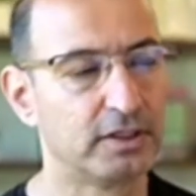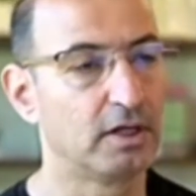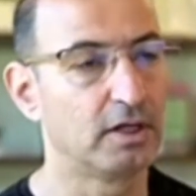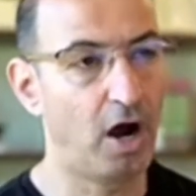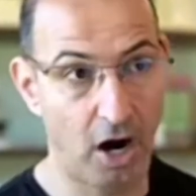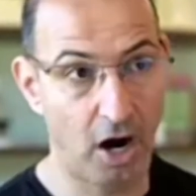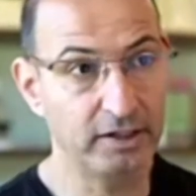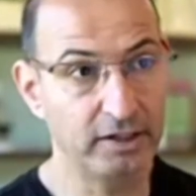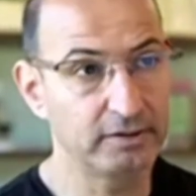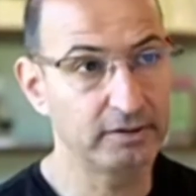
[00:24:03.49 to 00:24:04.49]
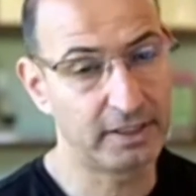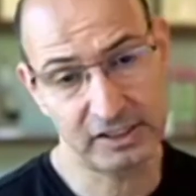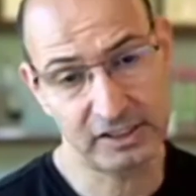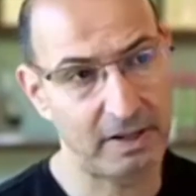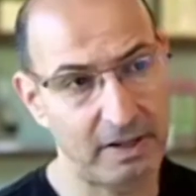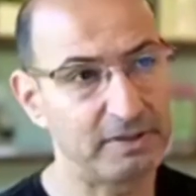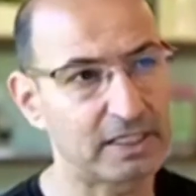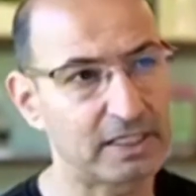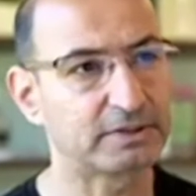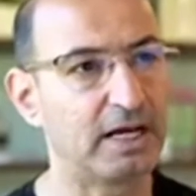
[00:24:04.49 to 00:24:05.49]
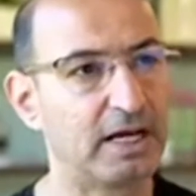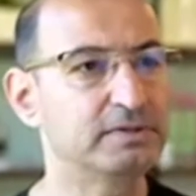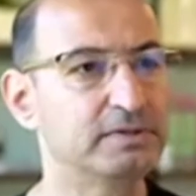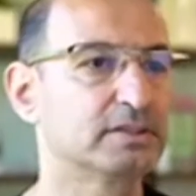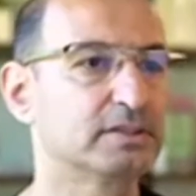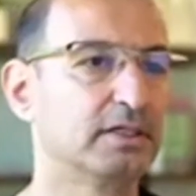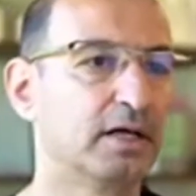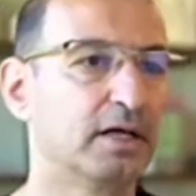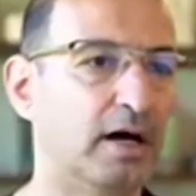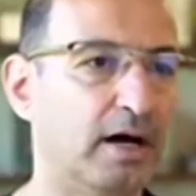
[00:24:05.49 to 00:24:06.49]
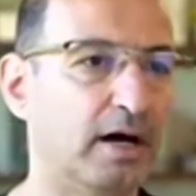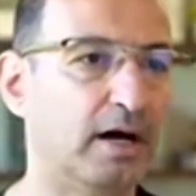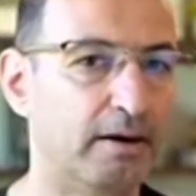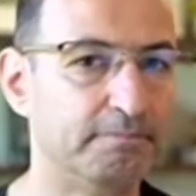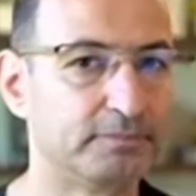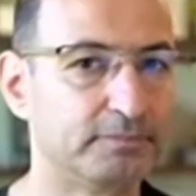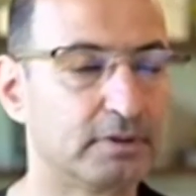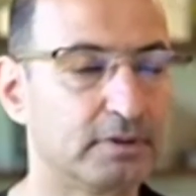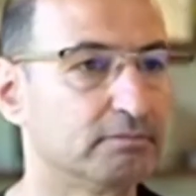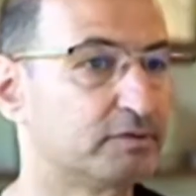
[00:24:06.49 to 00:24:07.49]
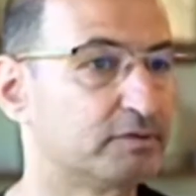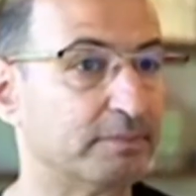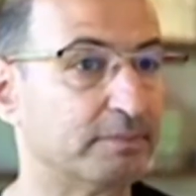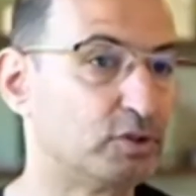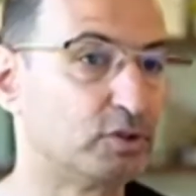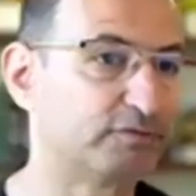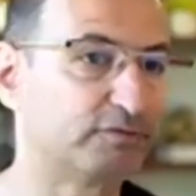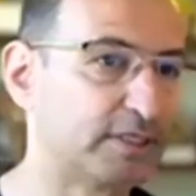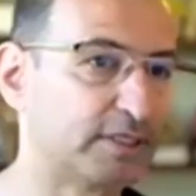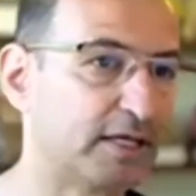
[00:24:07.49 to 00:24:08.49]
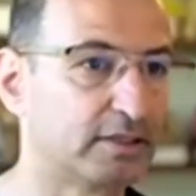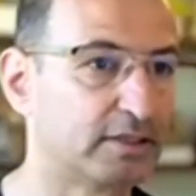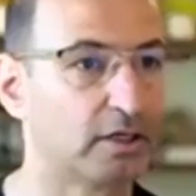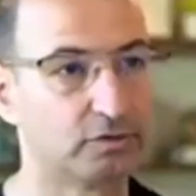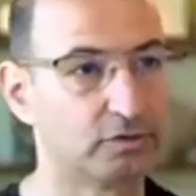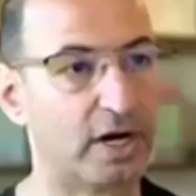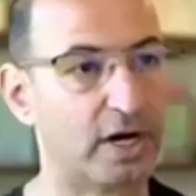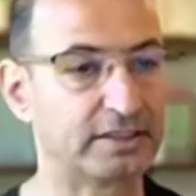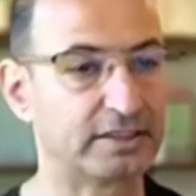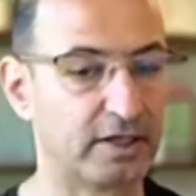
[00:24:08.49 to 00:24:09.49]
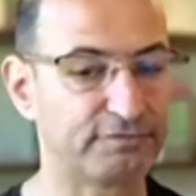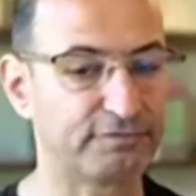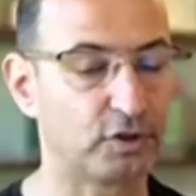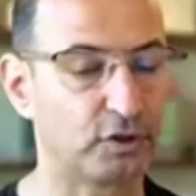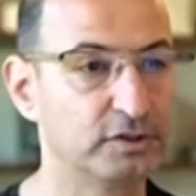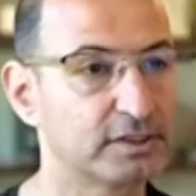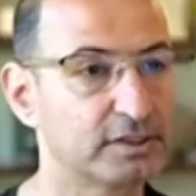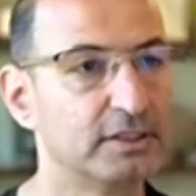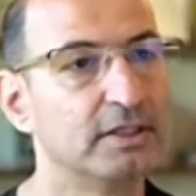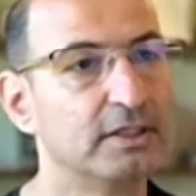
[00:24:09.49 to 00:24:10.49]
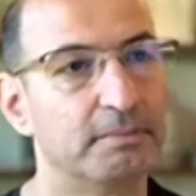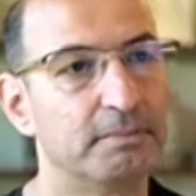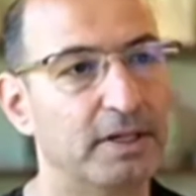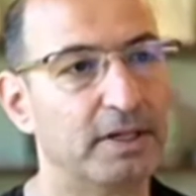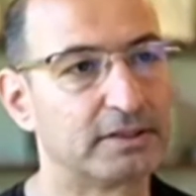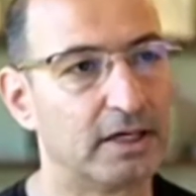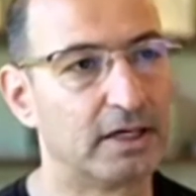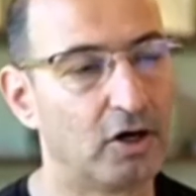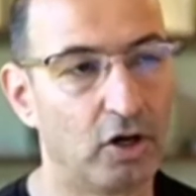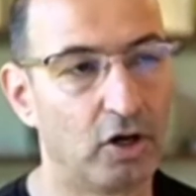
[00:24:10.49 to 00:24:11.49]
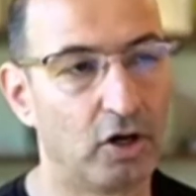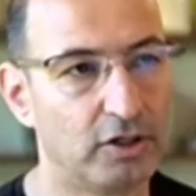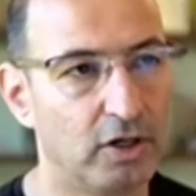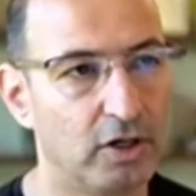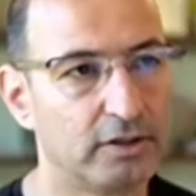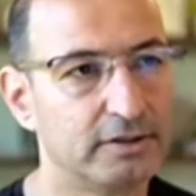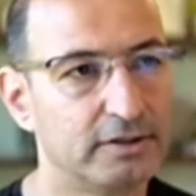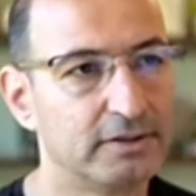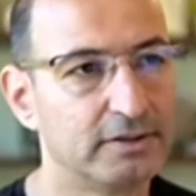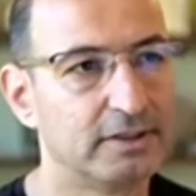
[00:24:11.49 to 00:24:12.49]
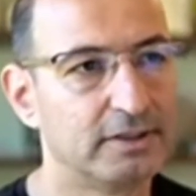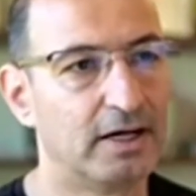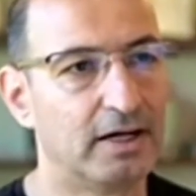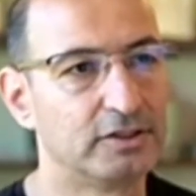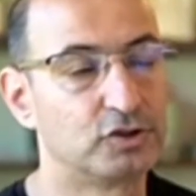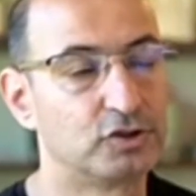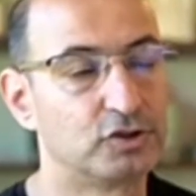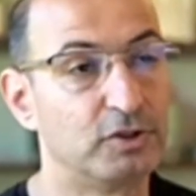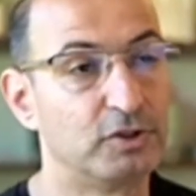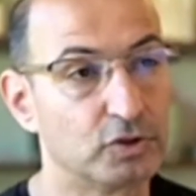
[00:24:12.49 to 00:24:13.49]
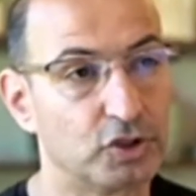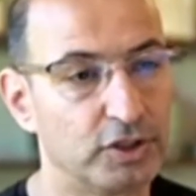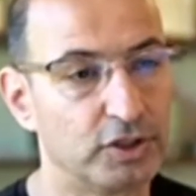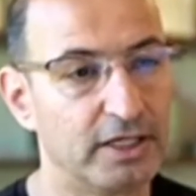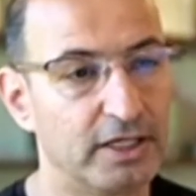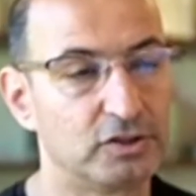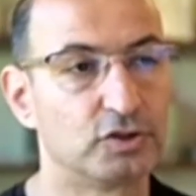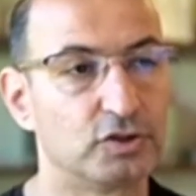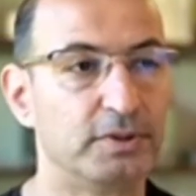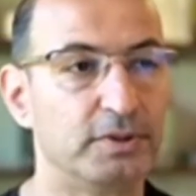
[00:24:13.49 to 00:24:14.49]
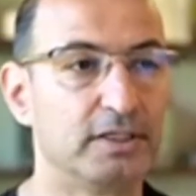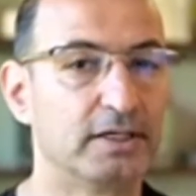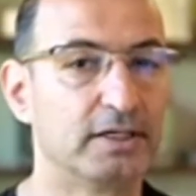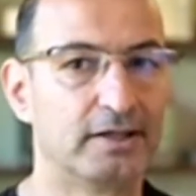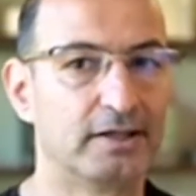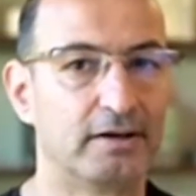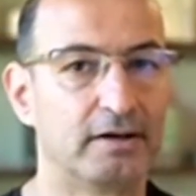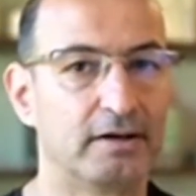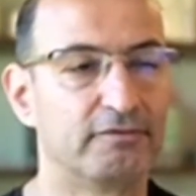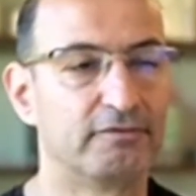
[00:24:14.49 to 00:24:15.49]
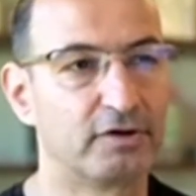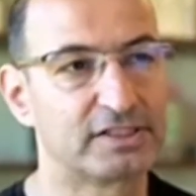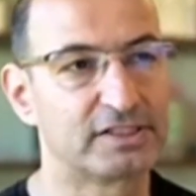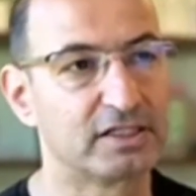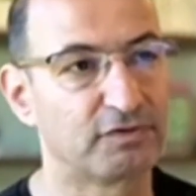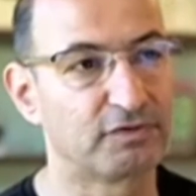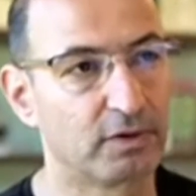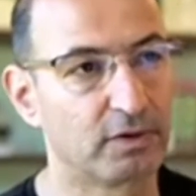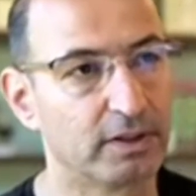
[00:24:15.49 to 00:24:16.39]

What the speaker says: Hard, yes, maybe sometimes. Sometimes you have to take right and left turns, but all in all, it should be your journey and it should be a very satisfying one.